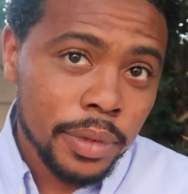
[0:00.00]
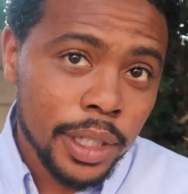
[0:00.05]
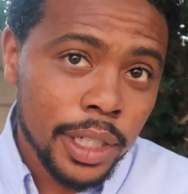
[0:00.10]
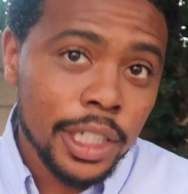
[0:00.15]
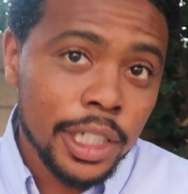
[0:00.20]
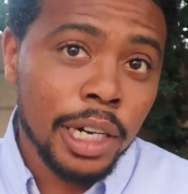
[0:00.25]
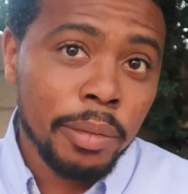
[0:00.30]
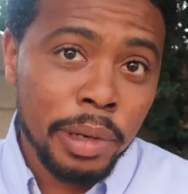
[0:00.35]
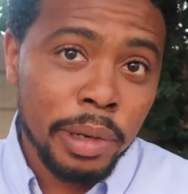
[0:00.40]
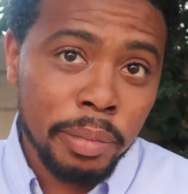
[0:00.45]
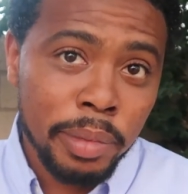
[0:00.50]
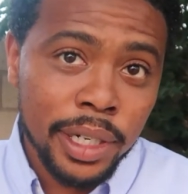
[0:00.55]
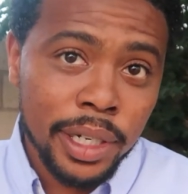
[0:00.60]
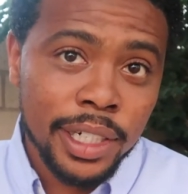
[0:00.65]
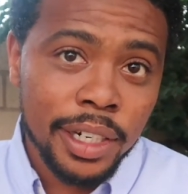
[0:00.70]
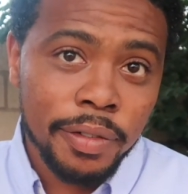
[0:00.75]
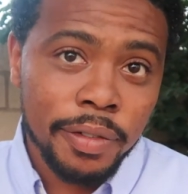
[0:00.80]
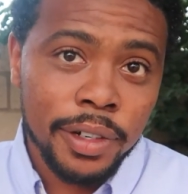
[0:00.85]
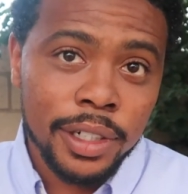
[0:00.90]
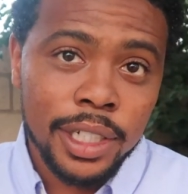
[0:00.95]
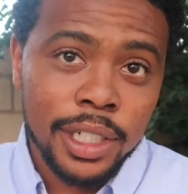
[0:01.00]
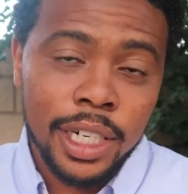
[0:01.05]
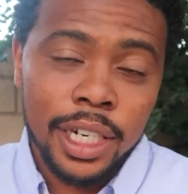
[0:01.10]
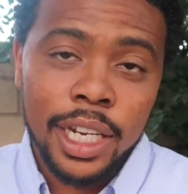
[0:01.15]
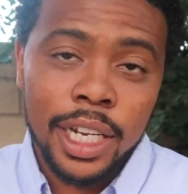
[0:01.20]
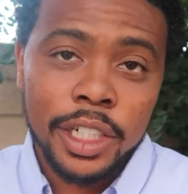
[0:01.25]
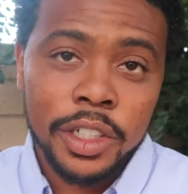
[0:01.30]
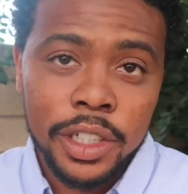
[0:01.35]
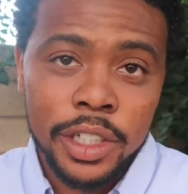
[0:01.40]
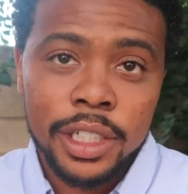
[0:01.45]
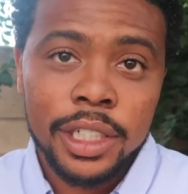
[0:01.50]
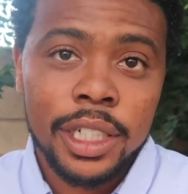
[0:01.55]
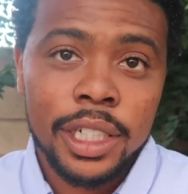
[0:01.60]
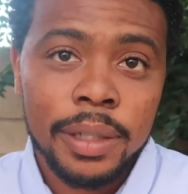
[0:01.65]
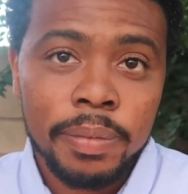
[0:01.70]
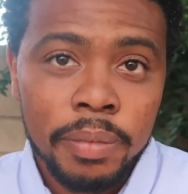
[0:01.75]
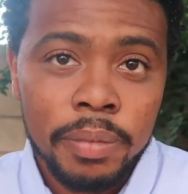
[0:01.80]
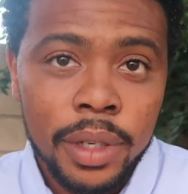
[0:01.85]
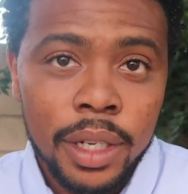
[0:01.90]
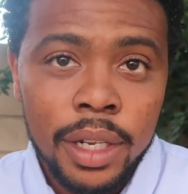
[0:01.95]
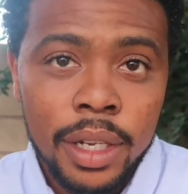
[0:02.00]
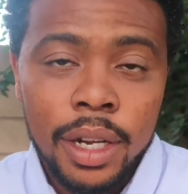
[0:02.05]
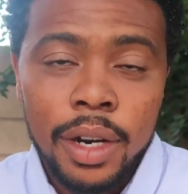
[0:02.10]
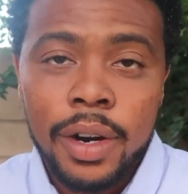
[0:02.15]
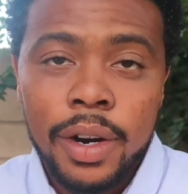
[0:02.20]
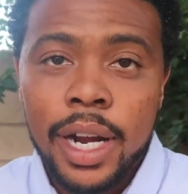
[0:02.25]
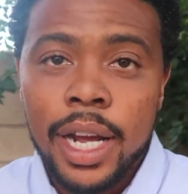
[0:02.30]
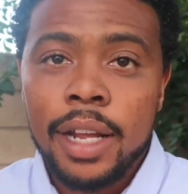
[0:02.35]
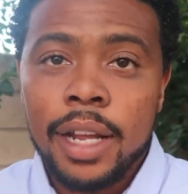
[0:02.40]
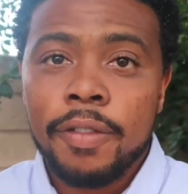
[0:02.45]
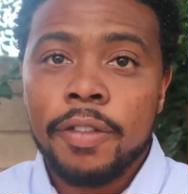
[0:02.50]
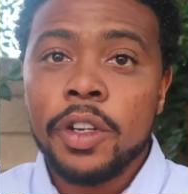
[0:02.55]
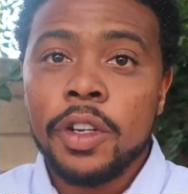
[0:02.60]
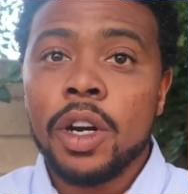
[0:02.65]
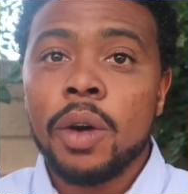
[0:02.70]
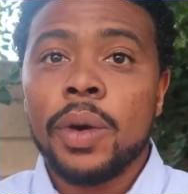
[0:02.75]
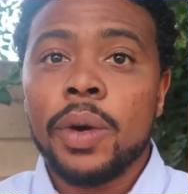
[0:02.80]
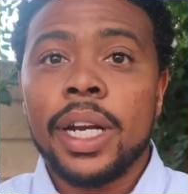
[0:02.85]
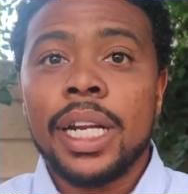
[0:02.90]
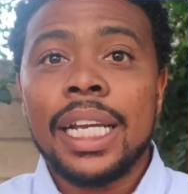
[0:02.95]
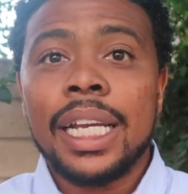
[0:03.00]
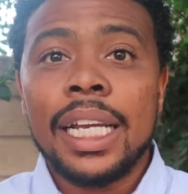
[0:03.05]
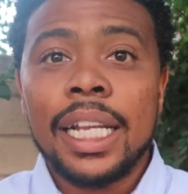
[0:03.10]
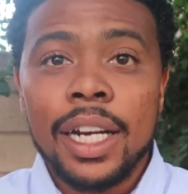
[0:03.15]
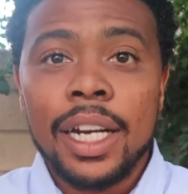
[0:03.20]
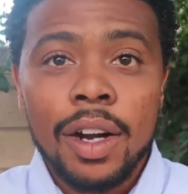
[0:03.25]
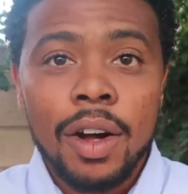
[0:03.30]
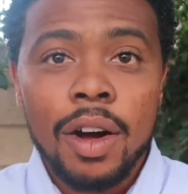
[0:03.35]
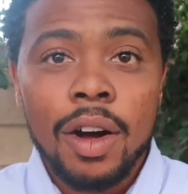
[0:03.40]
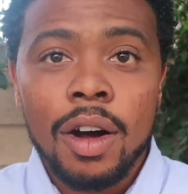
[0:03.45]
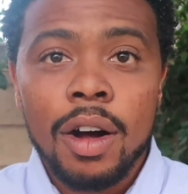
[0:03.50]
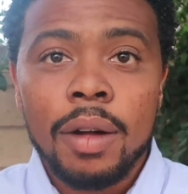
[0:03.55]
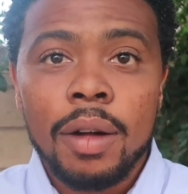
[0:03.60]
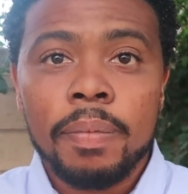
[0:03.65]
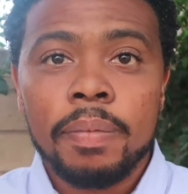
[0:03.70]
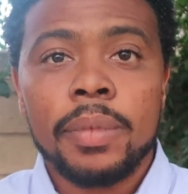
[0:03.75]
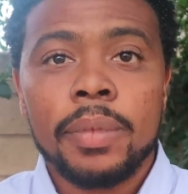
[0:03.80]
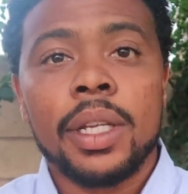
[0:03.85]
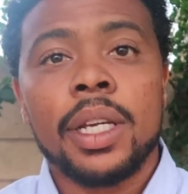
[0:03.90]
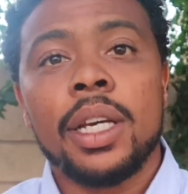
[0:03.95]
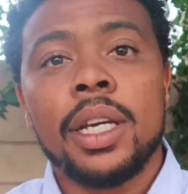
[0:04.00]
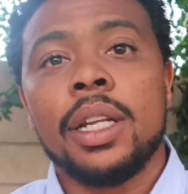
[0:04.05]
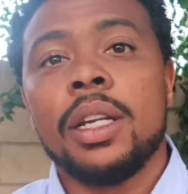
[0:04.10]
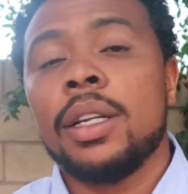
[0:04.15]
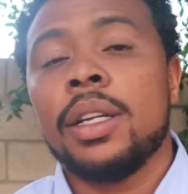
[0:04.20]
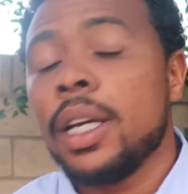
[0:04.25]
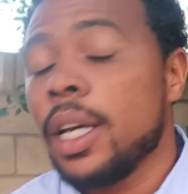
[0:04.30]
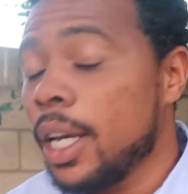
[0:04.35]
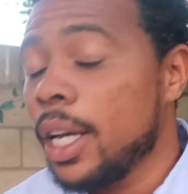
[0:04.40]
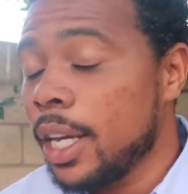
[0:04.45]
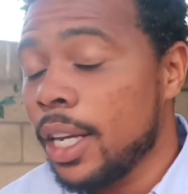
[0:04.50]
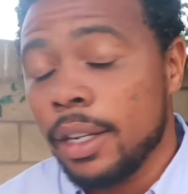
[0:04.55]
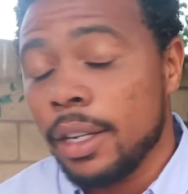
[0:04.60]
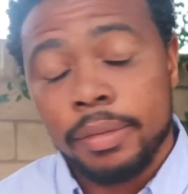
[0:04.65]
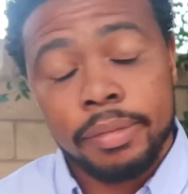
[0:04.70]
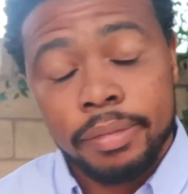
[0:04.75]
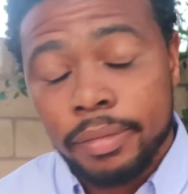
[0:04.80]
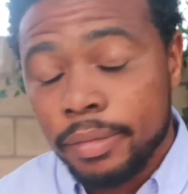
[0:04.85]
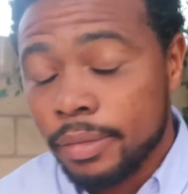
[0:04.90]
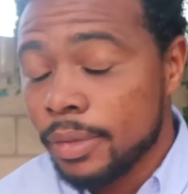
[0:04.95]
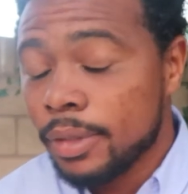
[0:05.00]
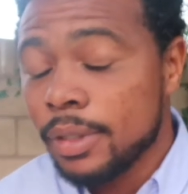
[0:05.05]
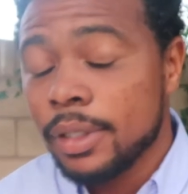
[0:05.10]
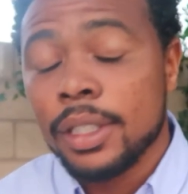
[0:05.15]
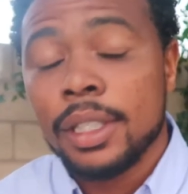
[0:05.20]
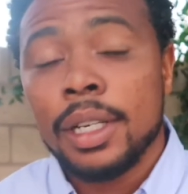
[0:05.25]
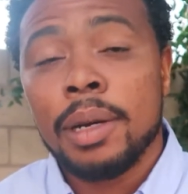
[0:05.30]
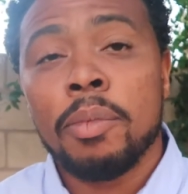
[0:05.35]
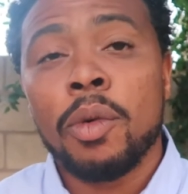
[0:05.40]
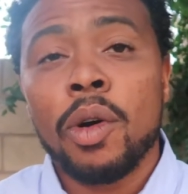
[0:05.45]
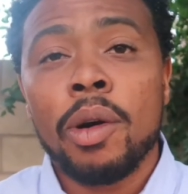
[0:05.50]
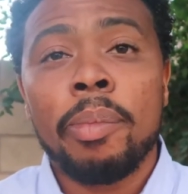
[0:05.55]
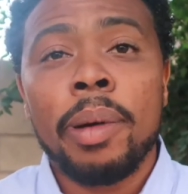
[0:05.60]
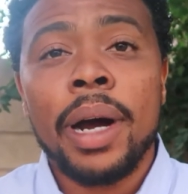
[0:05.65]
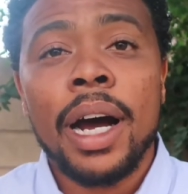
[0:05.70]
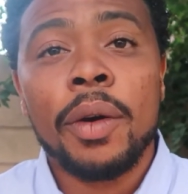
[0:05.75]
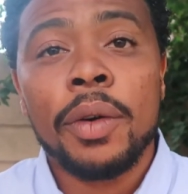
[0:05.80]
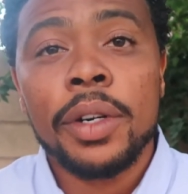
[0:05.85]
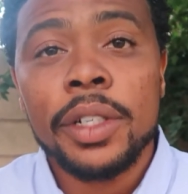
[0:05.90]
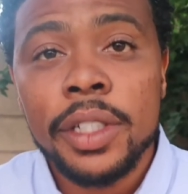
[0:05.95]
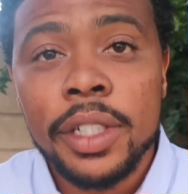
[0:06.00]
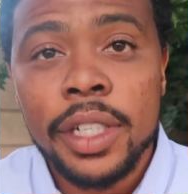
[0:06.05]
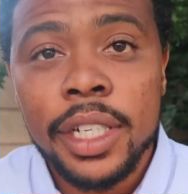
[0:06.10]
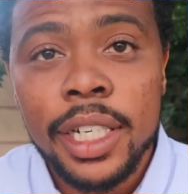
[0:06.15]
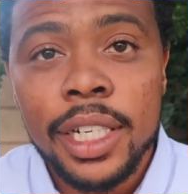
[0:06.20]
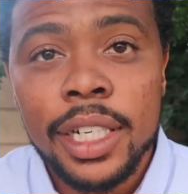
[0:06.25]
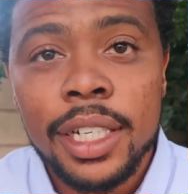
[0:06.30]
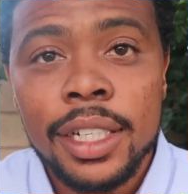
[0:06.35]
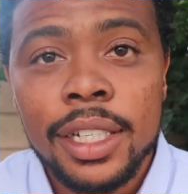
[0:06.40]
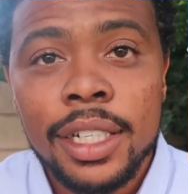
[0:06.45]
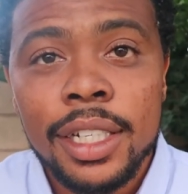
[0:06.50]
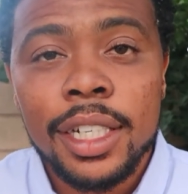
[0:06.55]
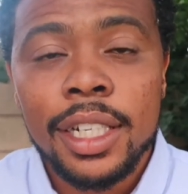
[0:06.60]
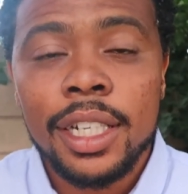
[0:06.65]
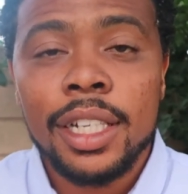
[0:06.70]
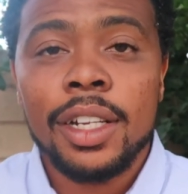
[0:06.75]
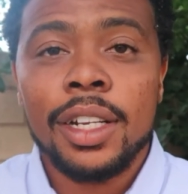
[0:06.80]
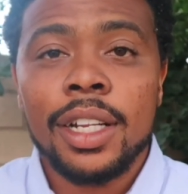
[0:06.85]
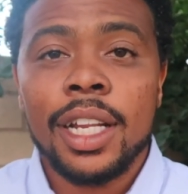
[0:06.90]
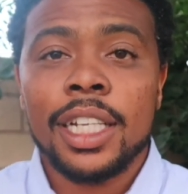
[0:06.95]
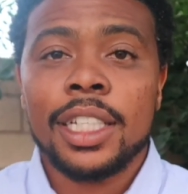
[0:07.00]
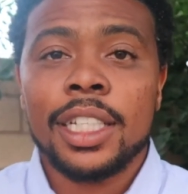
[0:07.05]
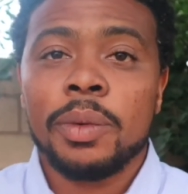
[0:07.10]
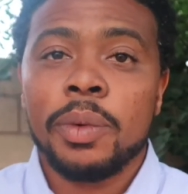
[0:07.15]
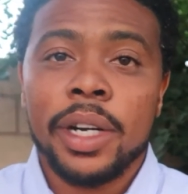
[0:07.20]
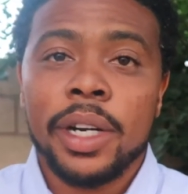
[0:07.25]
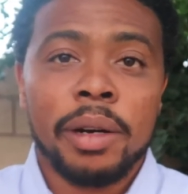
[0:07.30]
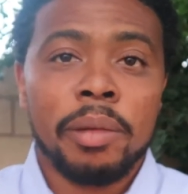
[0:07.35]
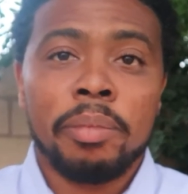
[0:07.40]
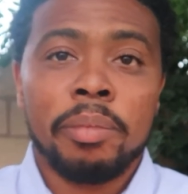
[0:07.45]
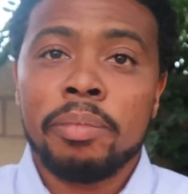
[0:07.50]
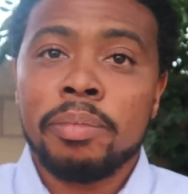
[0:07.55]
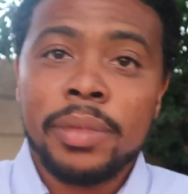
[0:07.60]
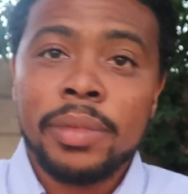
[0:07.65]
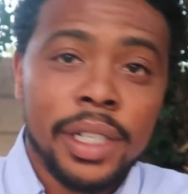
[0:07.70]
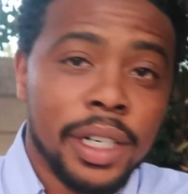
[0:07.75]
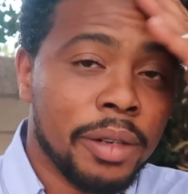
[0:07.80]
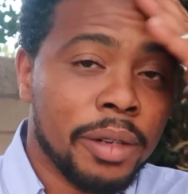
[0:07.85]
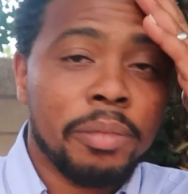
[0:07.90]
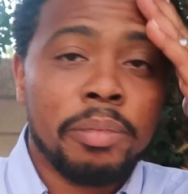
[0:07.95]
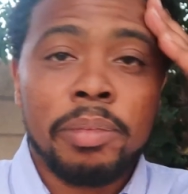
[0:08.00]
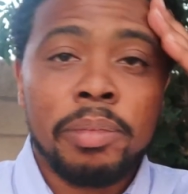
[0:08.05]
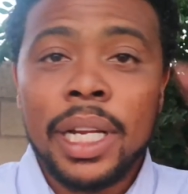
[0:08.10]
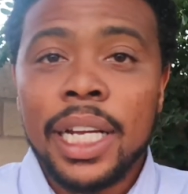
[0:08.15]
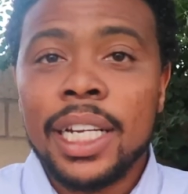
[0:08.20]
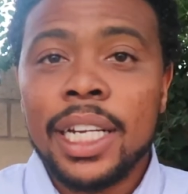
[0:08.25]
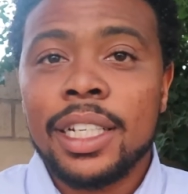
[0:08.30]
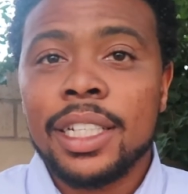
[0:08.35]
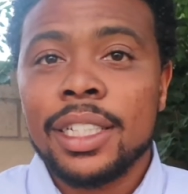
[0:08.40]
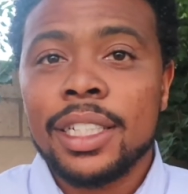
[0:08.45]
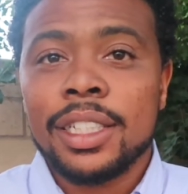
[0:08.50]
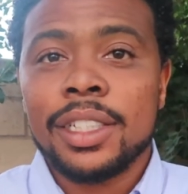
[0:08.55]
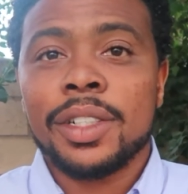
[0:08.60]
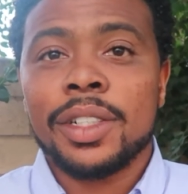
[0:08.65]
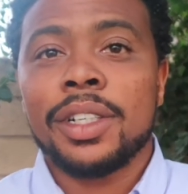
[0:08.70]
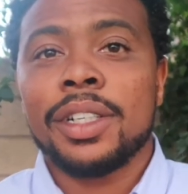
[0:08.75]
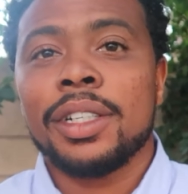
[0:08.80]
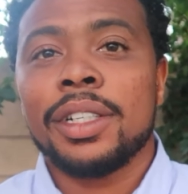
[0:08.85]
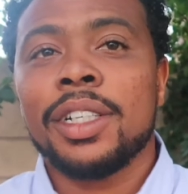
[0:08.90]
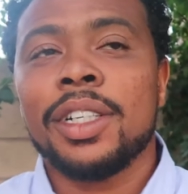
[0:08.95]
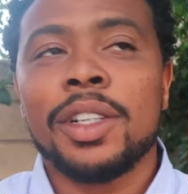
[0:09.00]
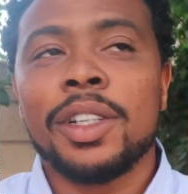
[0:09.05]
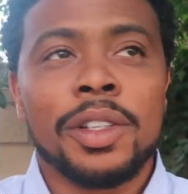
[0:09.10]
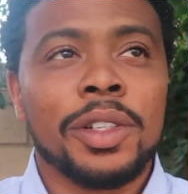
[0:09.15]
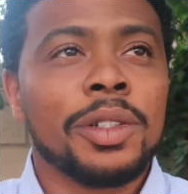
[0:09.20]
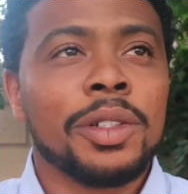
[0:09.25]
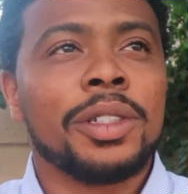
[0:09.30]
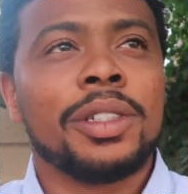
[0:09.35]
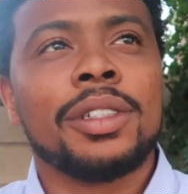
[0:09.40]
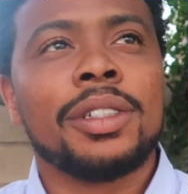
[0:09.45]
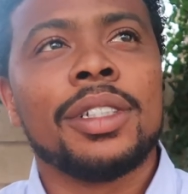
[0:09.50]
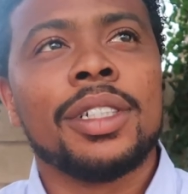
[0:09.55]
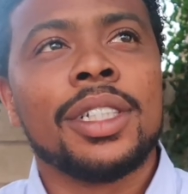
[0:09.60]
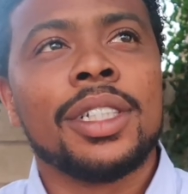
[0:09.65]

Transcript: it's gonna be a big difference in electricity. All right. If you don't run the heat at all, then hey, more power to you. You know, you like to wear, you know, blankets or, you know, those